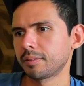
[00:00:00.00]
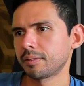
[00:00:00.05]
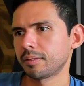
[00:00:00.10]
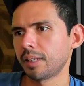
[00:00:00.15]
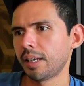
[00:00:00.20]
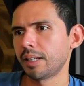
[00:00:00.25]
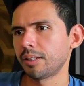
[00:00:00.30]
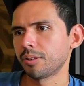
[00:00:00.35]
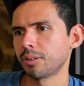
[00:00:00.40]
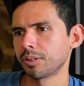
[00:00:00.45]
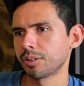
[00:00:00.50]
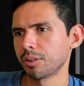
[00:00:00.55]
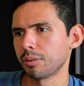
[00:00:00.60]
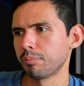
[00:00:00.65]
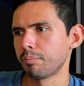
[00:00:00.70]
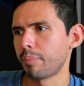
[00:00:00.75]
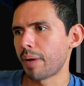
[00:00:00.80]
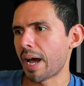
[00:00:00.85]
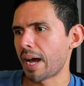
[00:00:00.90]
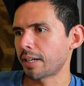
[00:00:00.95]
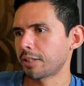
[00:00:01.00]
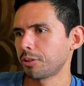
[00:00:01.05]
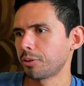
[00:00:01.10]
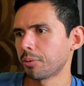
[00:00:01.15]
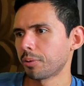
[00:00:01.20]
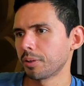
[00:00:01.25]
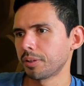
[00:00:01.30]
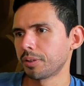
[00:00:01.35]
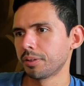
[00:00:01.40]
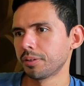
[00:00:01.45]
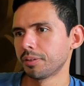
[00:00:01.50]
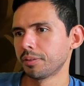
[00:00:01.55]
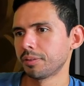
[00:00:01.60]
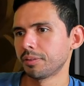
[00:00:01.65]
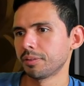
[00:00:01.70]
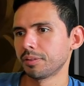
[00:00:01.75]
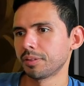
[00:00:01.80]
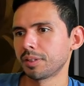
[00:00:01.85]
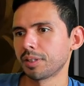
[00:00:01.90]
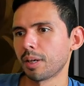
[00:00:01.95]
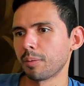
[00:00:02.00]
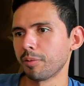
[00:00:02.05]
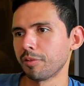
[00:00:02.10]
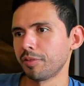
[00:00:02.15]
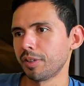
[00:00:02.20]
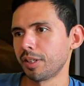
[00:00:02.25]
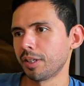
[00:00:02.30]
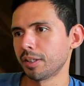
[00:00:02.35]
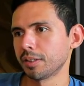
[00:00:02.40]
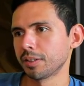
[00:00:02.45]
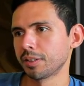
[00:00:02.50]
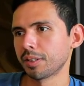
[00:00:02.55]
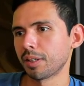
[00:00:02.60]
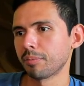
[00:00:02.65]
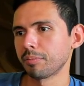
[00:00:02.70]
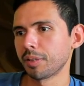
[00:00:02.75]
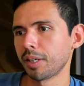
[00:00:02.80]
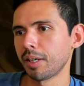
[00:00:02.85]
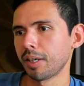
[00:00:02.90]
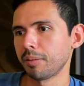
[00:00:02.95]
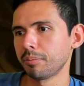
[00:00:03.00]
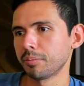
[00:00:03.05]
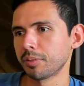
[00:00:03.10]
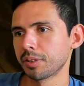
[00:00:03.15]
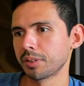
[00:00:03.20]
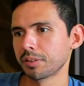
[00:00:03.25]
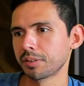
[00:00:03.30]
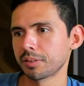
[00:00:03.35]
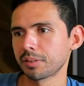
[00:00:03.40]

And also backdoored some of it on some games